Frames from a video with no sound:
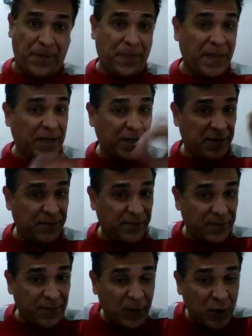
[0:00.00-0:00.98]
that
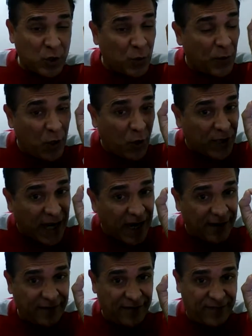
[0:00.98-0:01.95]
you will not
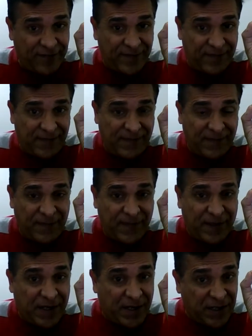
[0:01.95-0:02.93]
have
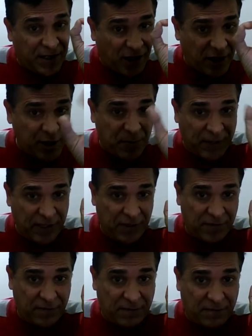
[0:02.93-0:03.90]
the
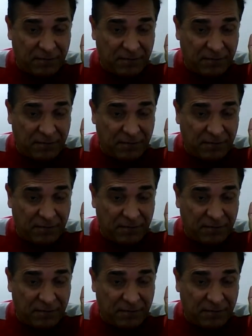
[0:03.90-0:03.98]
husband.